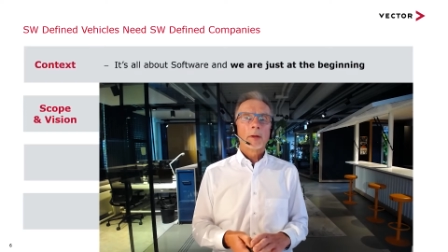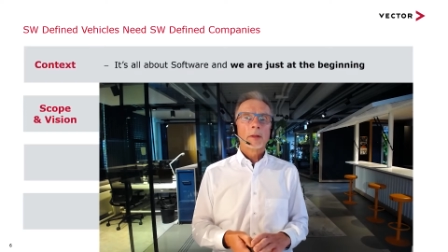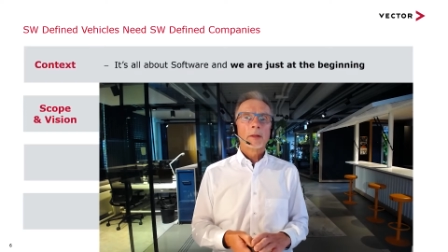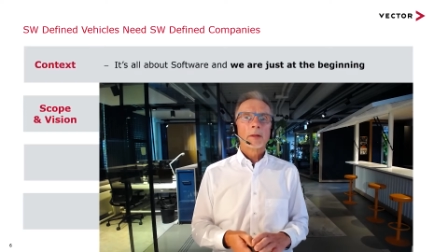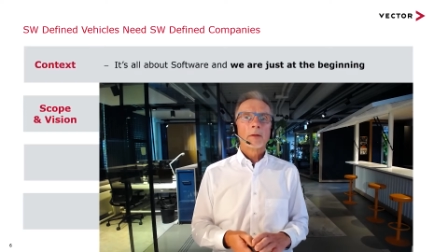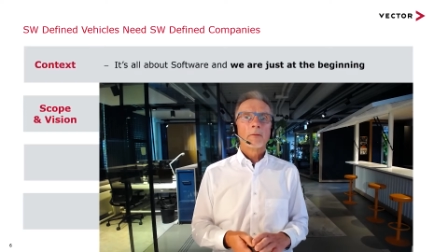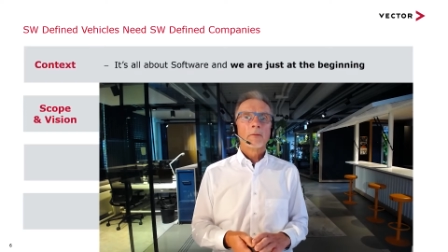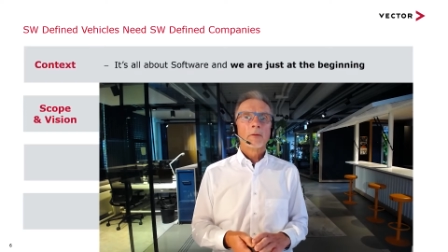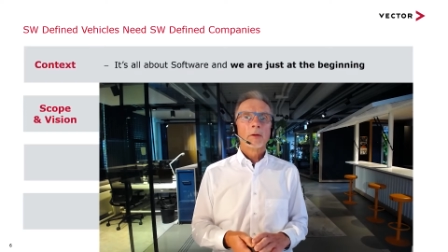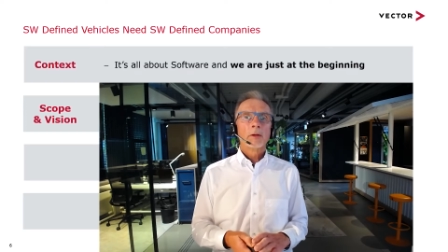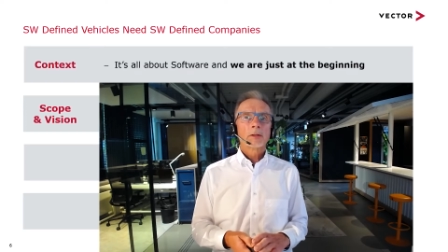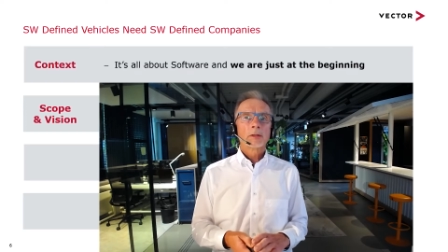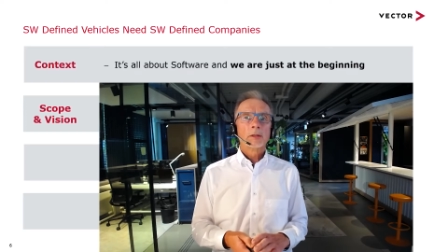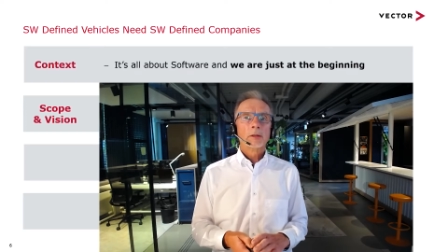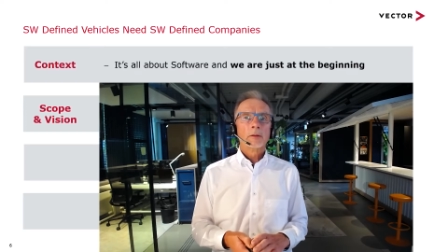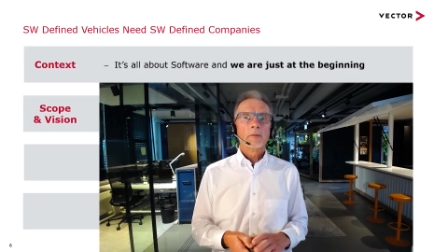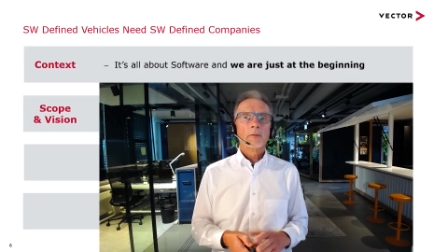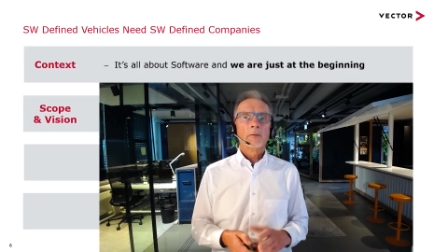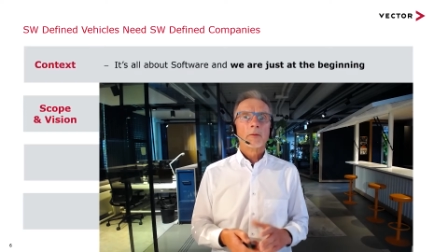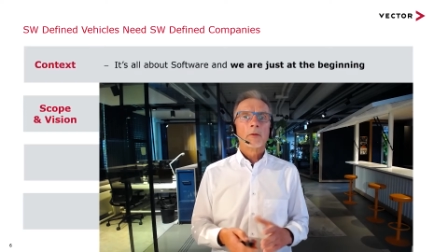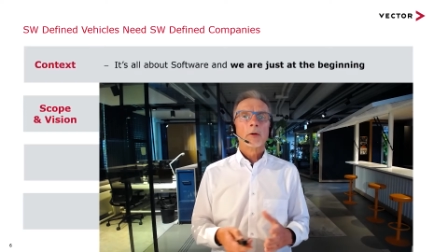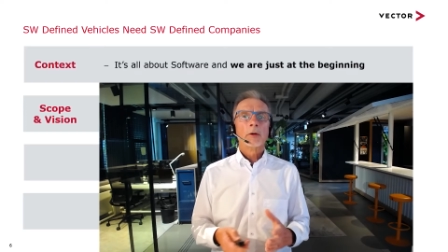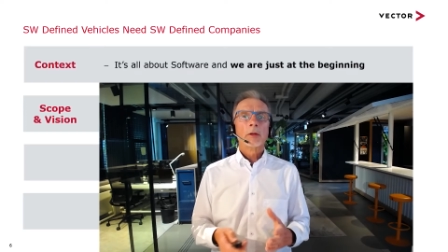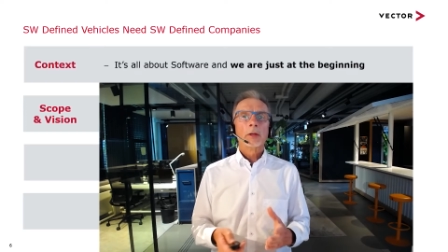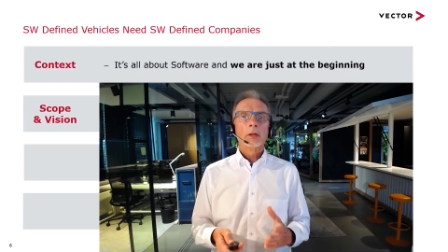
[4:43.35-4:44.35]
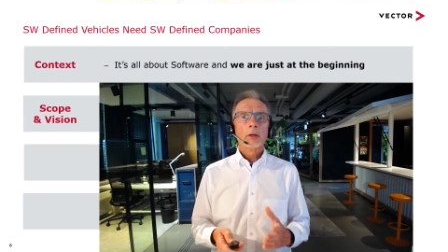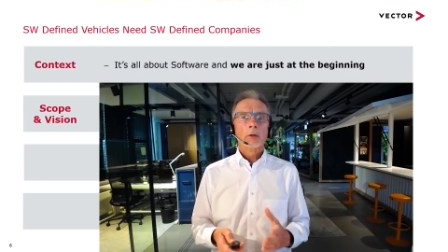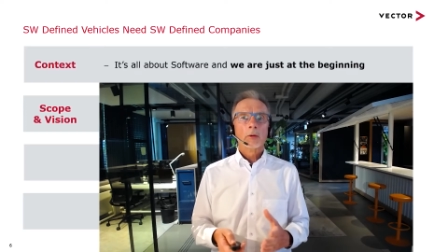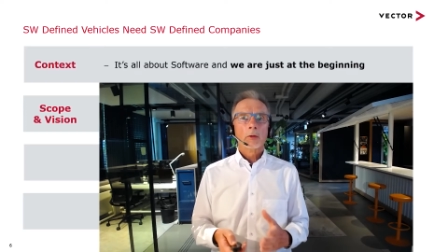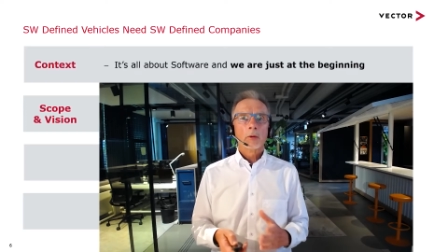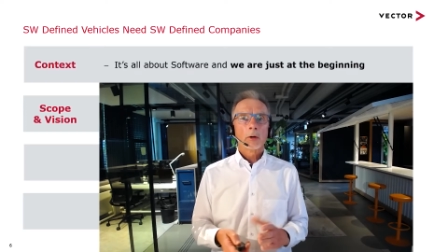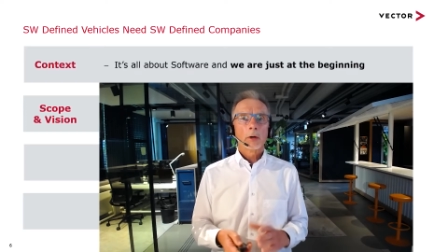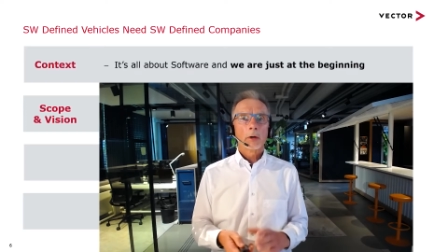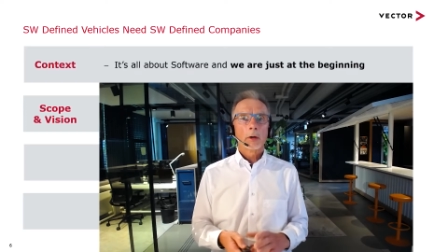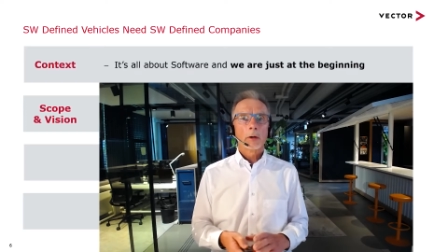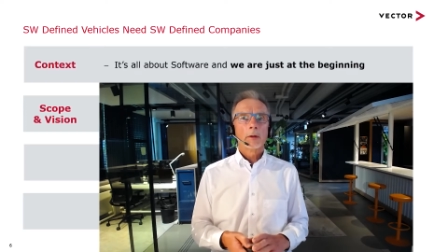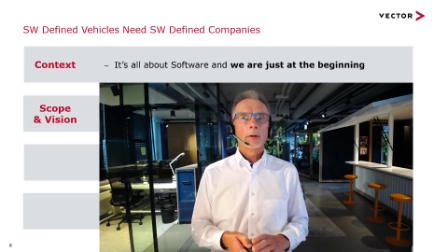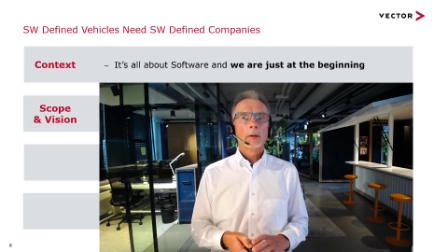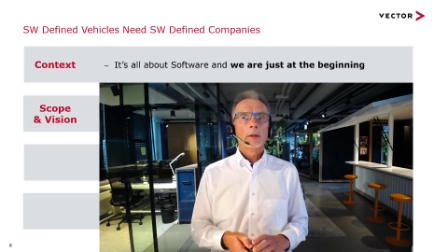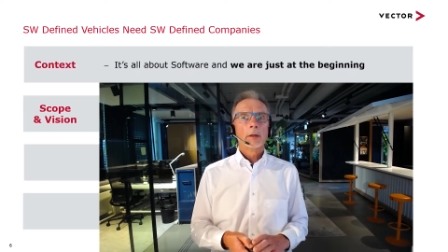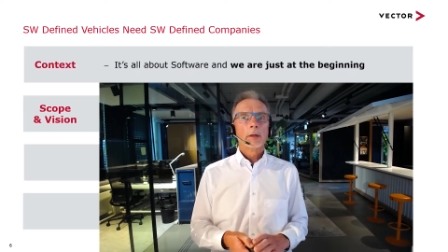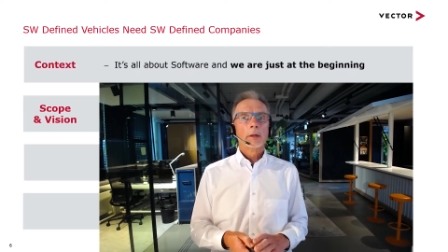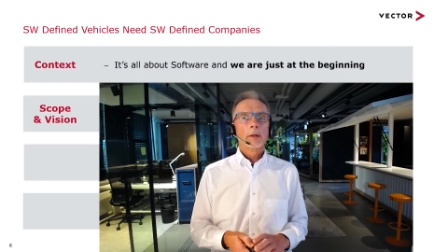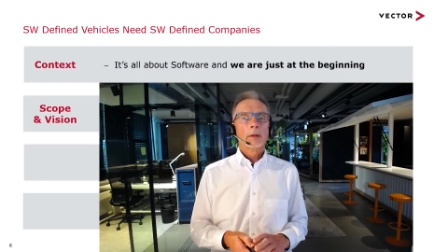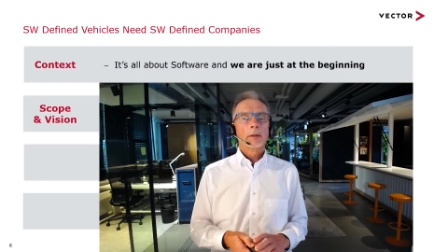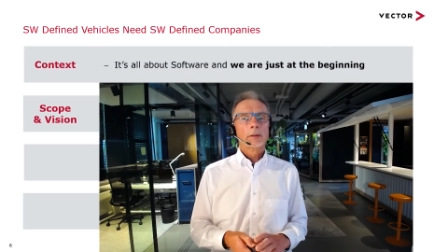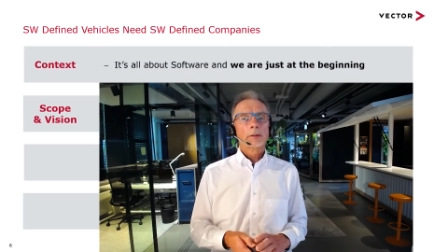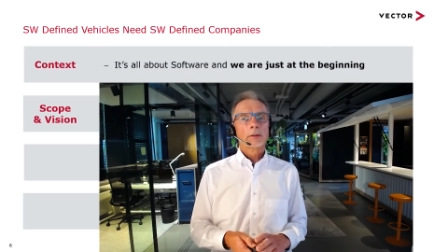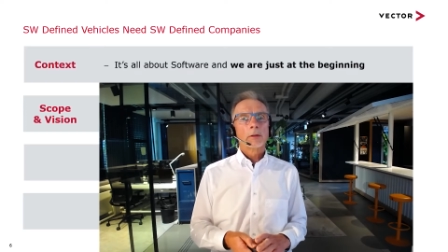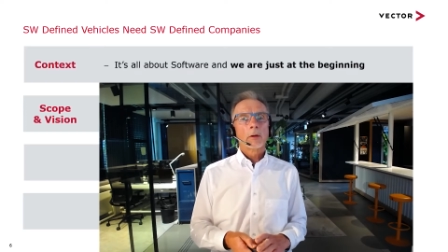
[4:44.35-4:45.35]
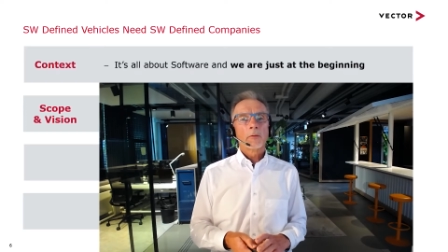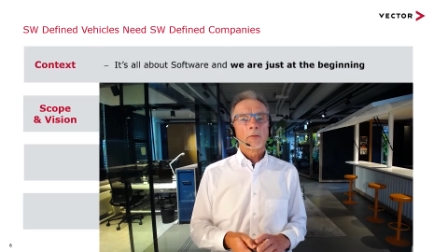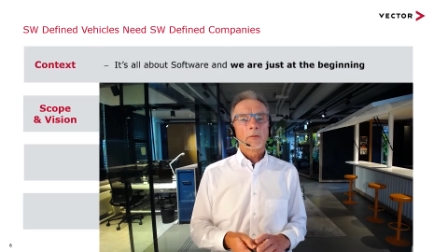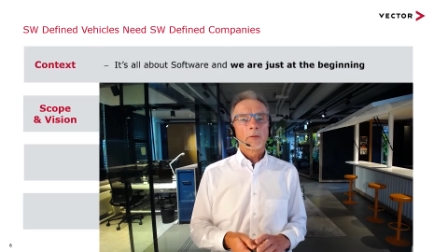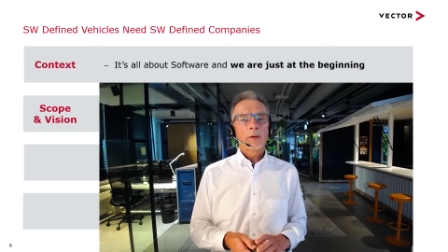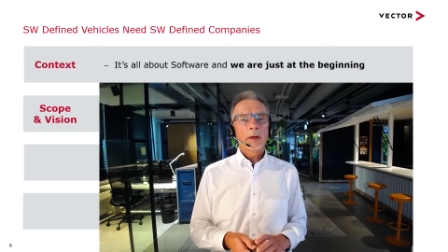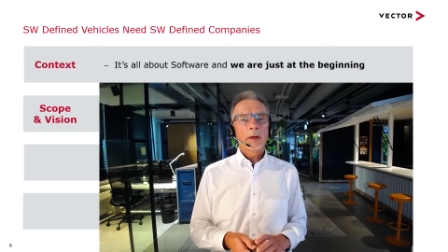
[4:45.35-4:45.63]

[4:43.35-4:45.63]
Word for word: and the vision for your software